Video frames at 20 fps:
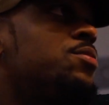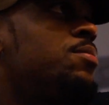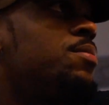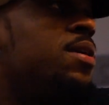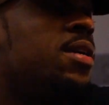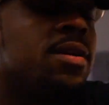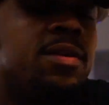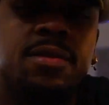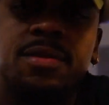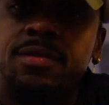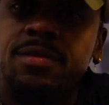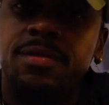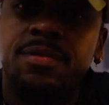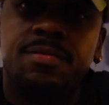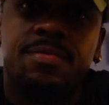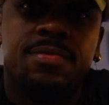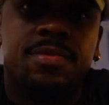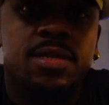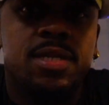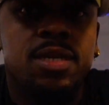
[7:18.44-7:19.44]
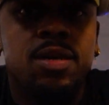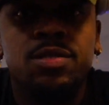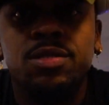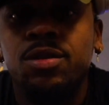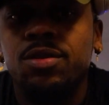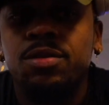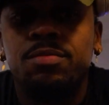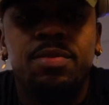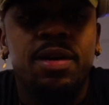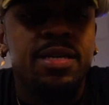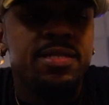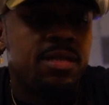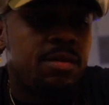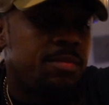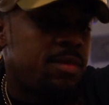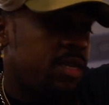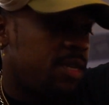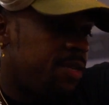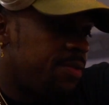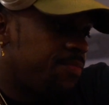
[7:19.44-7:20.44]
to be honest. That was a good bicep
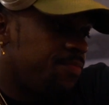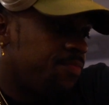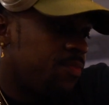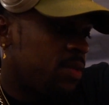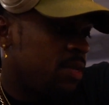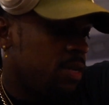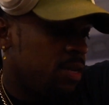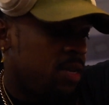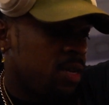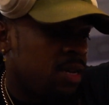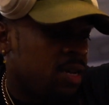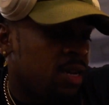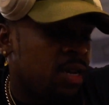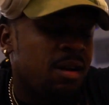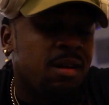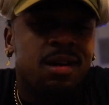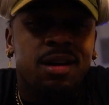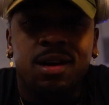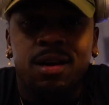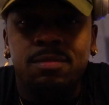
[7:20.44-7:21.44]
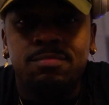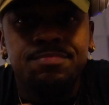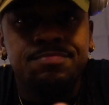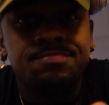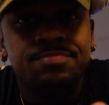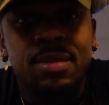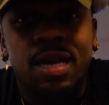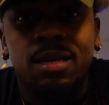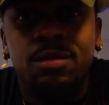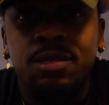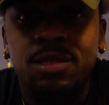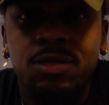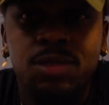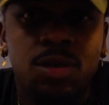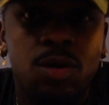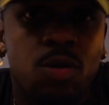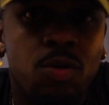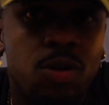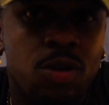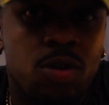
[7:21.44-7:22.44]
day. Add this to
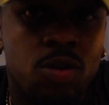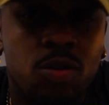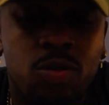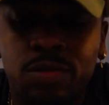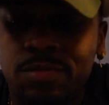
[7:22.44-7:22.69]
your workout.